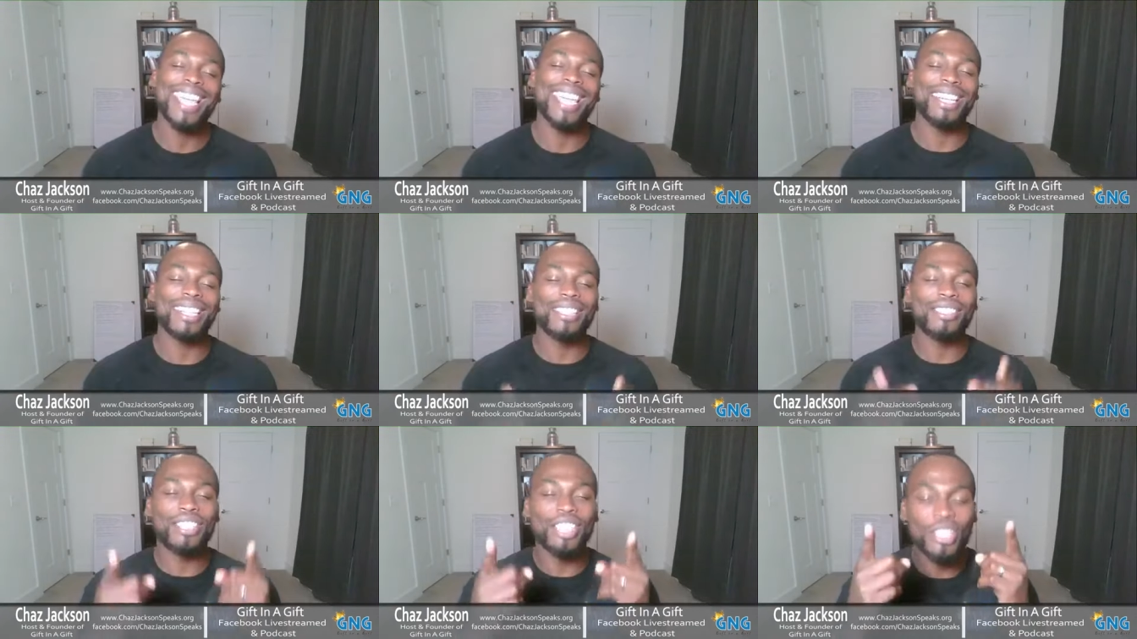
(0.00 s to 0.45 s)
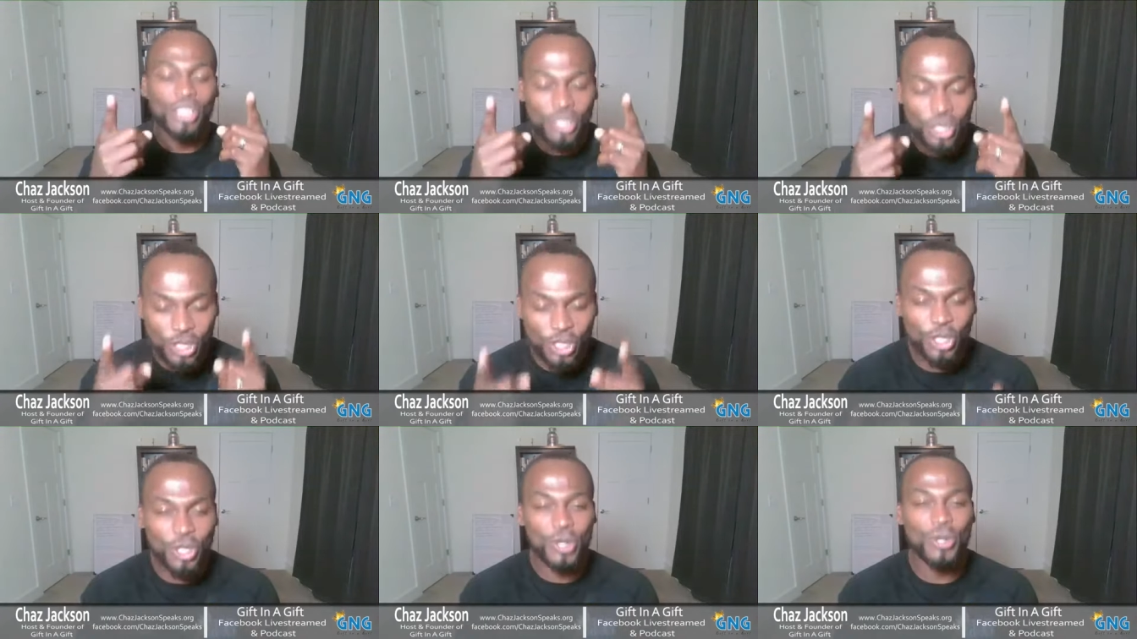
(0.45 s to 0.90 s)
and
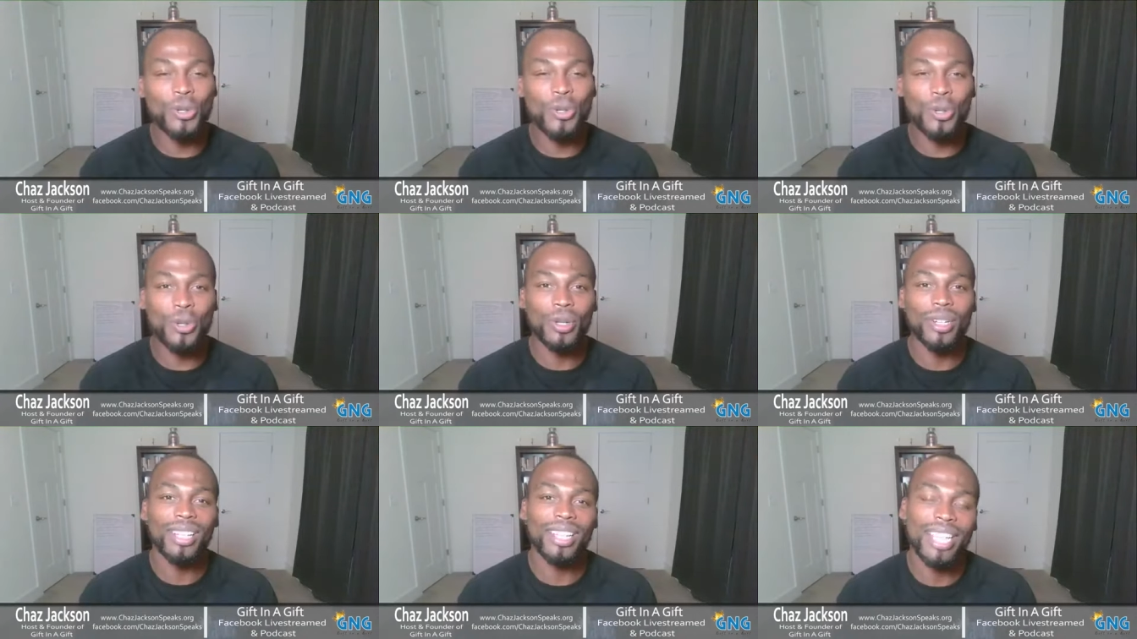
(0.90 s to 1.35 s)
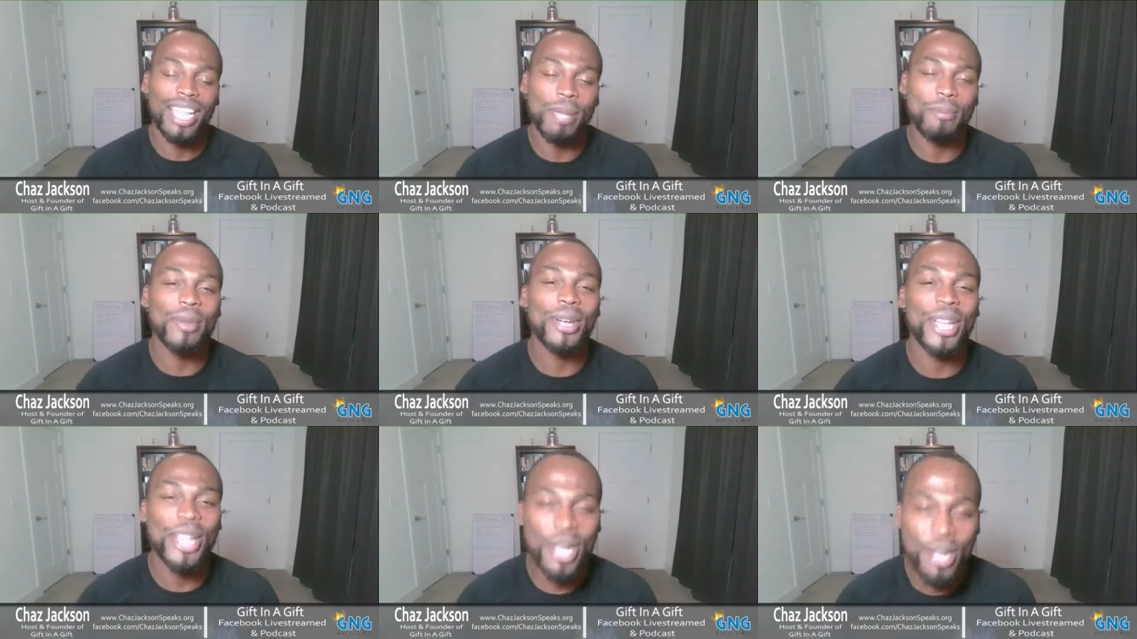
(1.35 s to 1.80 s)
assist you
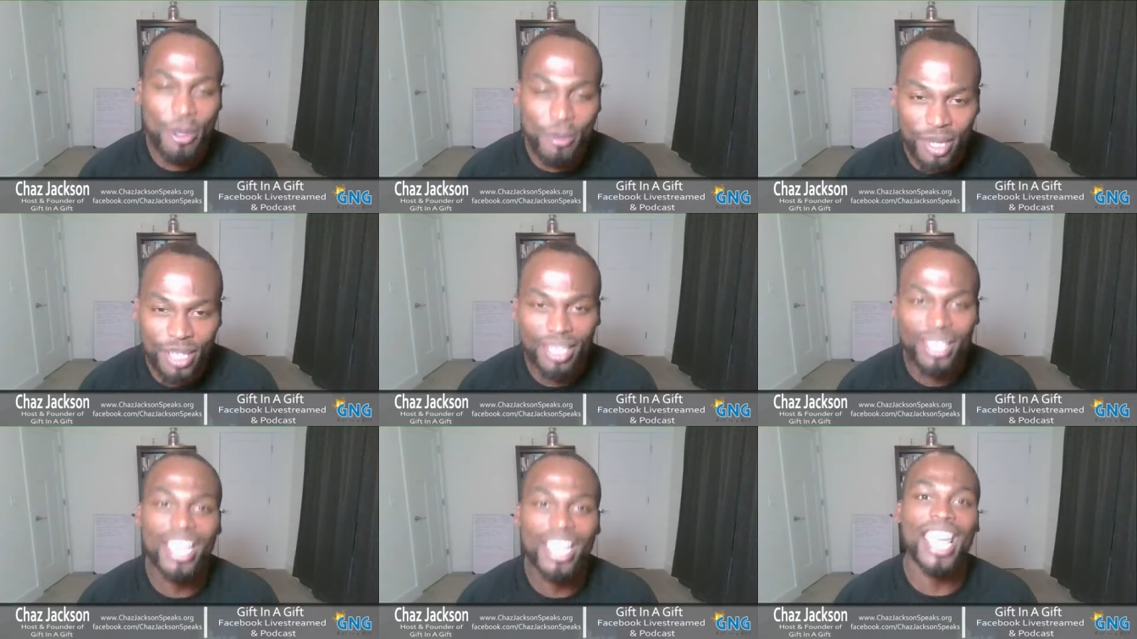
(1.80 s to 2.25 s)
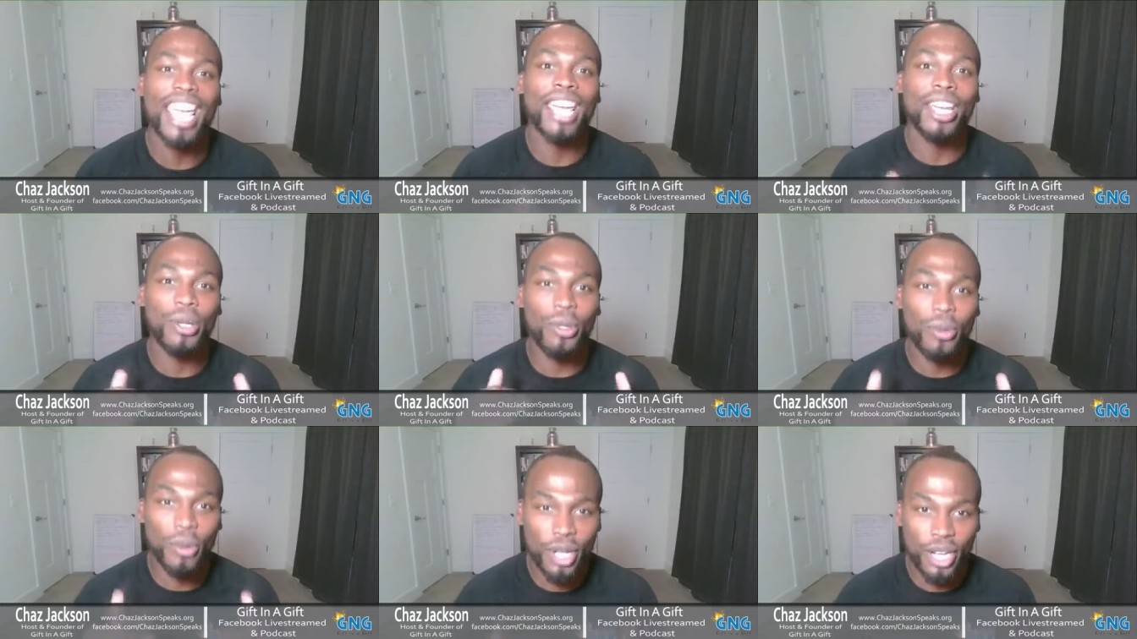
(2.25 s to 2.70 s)
in becoming
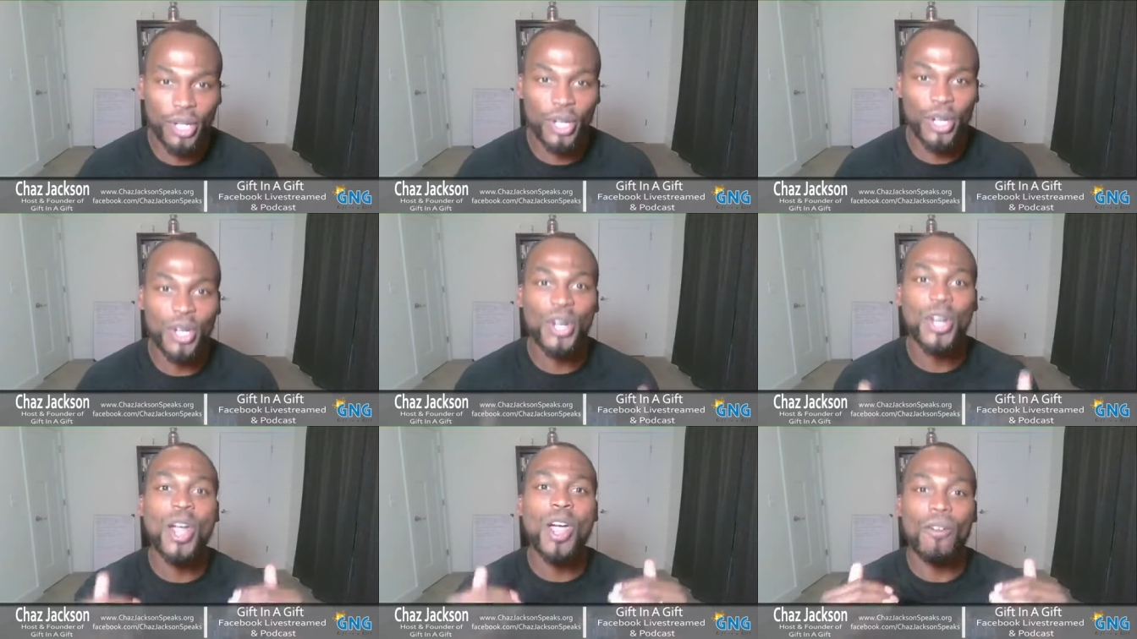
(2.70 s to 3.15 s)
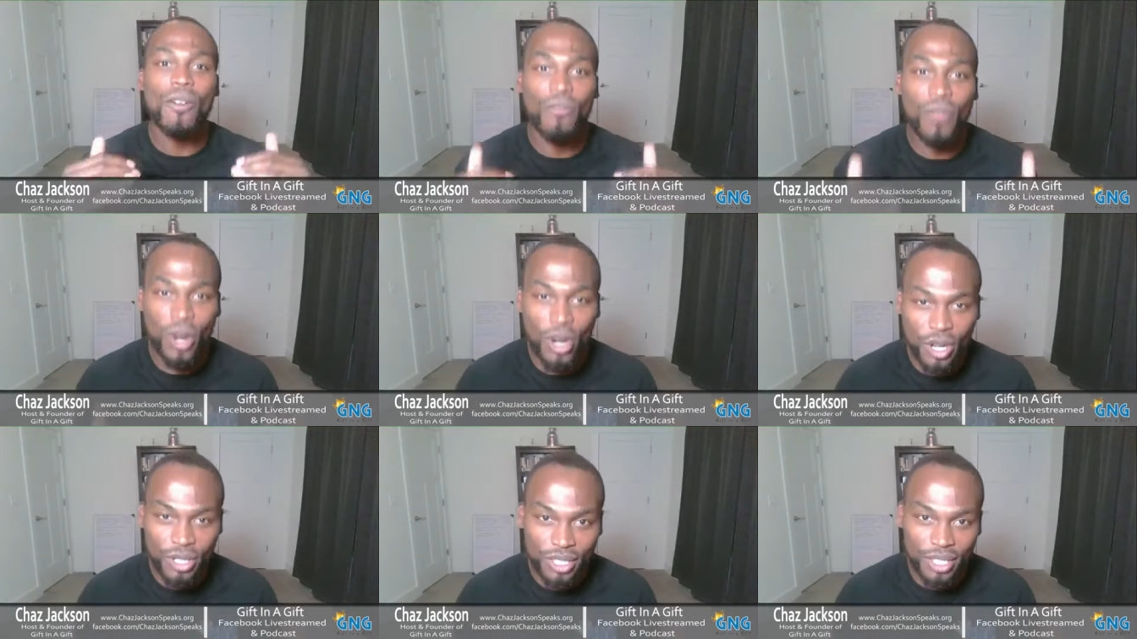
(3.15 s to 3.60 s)
a greater
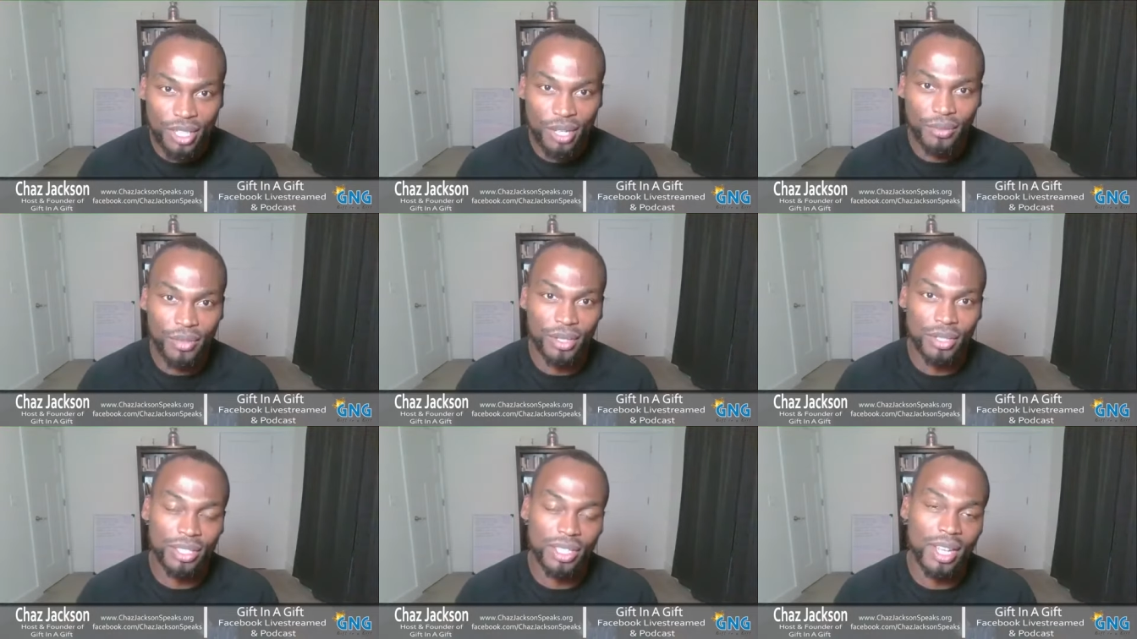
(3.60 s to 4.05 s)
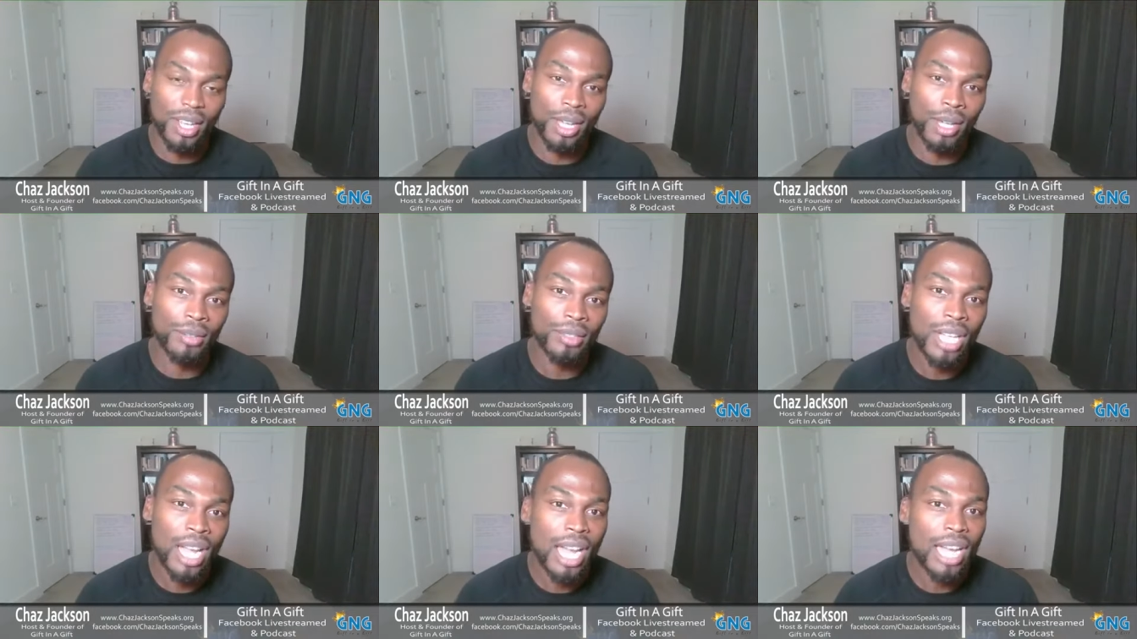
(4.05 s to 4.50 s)
version of
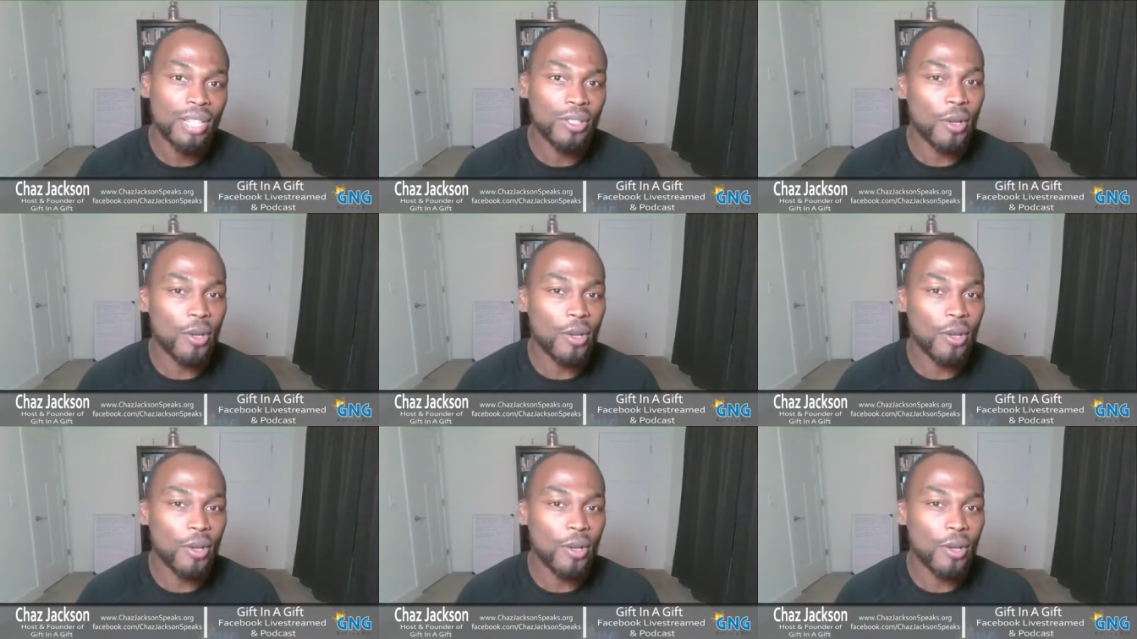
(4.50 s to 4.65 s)
yourselves.